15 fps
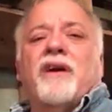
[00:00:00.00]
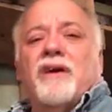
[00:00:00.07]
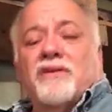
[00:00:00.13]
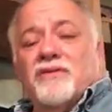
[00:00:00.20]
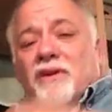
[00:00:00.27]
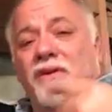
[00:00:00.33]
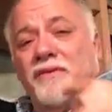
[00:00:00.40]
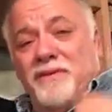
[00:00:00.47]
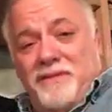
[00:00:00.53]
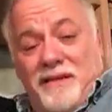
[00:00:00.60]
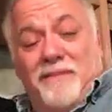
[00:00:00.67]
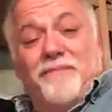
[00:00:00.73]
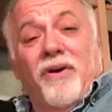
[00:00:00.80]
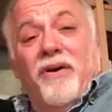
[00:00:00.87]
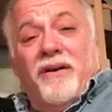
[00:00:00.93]
So he
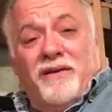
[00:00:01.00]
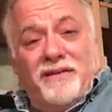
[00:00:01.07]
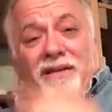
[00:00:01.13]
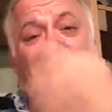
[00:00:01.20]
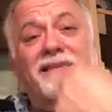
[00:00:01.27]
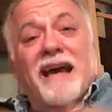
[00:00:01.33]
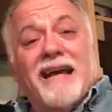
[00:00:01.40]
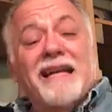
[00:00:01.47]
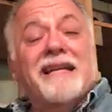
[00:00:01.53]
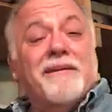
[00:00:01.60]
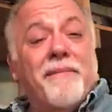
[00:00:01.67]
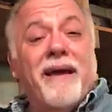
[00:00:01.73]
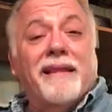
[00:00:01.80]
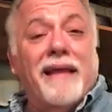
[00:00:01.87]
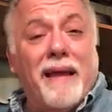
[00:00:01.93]
says, Morris says, "I need to
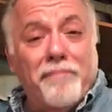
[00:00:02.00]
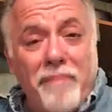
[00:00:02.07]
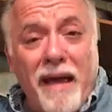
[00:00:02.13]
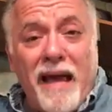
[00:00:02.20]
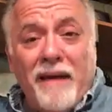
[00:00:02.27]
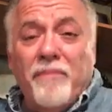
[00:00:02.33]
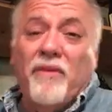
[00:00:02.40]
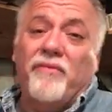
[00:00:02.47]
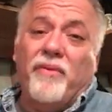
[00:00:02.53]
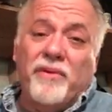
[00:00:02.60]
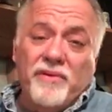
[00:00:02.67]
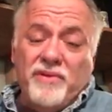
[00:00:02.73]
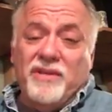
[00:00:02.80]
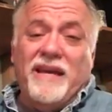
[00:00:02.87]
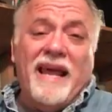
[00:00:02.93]
make that back before
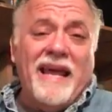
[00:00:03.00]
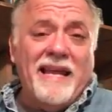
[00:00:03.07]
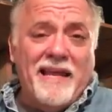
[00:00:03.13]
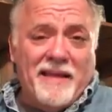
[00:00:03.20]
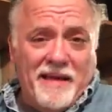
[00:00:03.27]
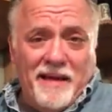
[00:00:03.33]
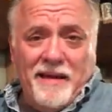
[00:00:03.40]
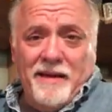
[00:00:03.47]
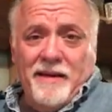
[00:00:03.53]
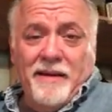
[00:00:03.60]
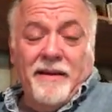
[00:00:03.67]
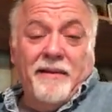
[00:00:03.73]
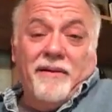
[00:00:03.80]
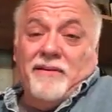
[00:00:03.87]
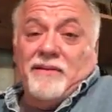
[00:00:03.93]
you see anything,
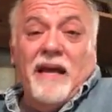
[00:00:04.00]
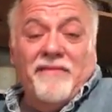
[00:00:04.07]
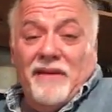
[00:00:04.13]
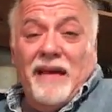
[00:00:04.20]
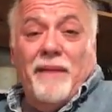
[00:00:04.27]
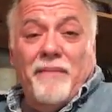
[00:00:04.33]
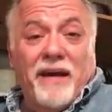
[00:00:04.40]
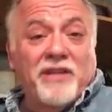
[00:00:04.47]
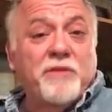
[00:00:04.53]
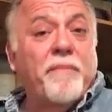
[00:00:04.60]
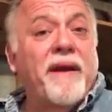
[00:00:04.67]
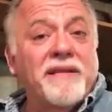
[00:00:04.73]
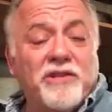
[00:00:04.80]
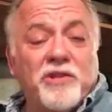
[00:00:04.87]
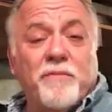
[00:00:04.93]
because I have to get my
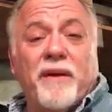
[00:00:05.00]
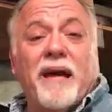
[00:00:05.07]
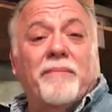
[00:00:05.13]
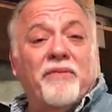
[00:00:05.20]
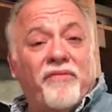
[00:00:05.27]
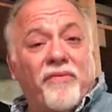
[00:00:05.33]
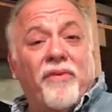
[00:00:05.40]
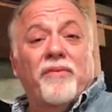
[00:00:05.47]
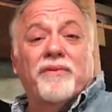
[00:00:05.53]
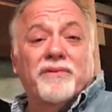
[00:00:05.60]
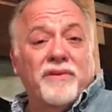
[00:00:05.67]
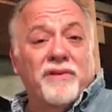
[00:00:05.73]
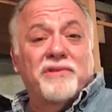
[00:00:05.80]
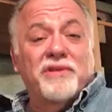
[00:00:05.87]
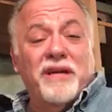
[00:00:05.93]
expenses back before we
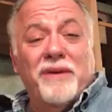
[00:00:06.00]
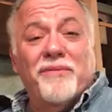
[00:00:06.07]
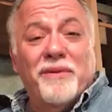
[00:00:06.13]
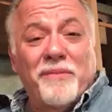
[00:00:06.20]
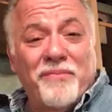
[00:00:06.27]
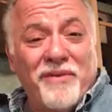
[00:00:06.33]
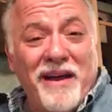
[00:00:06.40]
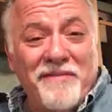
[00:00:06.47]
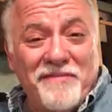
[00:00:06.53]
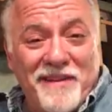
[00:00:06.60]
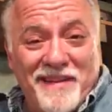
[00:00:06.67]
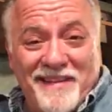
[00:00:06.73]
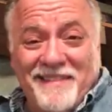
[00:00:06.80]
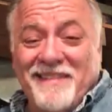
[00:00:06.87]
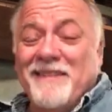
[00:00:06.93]
start seeing what a profit
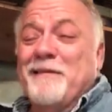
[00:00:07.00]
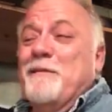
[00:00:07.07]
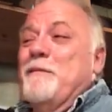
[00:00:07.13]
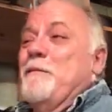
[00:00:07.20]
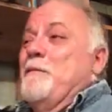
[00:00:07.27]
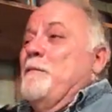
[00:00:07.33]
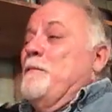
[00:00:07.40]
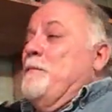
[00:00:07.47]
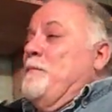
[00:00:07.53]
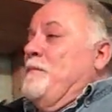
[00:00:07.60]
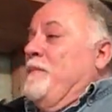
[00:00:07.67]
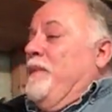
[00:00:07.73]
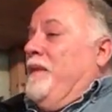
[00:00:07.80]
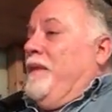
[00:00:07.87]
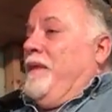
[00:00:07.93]
is."
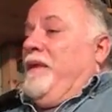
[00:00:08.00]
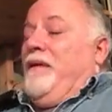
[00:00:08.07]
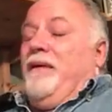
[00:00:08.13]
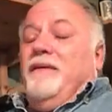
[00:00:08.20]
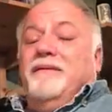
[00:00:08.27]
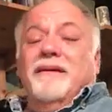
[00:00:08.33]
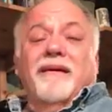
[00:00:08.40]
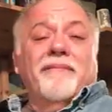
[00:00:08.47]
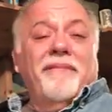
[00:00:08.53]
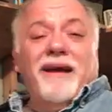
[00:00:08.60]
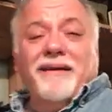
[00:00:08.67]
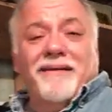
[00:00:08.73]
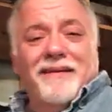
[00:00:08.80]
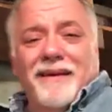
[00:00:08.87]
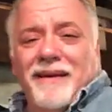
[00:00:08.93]
So
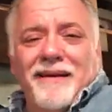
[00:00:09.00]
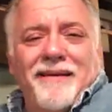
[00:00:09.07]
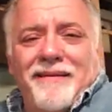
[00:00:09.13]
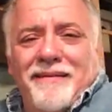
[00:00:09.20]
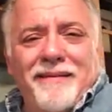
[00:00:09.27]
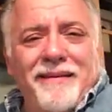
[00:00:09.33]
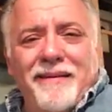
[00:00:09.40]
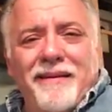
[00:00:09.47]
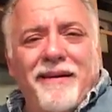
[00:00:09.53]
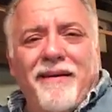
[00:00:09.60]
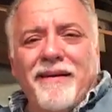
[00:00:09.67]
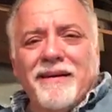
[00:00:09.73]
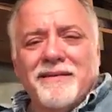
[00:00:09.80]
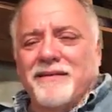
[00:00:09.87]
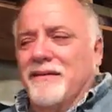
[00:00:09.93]
Maynard, the
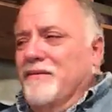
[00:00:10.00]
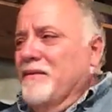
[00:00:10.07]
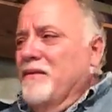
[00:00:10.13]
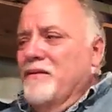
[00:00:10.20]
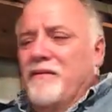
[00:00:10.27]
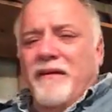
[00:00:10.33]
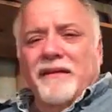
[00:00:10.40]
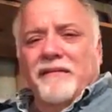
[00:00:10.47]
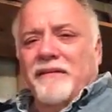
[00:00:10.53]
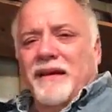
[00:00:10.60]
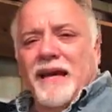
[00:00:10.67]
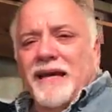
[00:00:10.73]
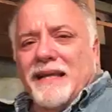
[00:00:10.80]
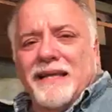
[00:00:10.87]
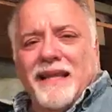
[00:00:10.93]
artists don't know. They're out there
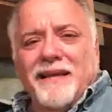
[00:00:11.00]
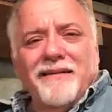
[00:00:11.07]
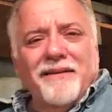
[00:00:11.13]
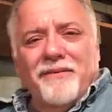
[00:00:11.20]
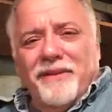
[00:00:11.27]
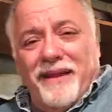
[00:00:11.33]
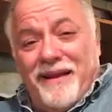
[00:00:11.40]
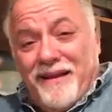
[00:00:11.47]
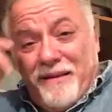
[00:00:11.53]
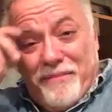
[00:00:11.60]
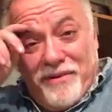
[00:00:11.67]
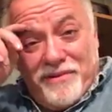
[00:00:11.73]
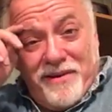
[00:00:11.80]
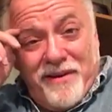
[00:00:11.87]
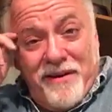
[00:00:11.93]
gigging. They don't know what the
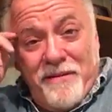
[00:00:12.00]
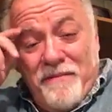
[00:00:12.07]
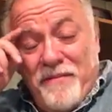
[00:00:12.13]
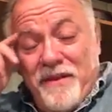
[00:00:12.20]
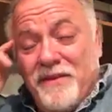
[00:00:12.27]
numbers are.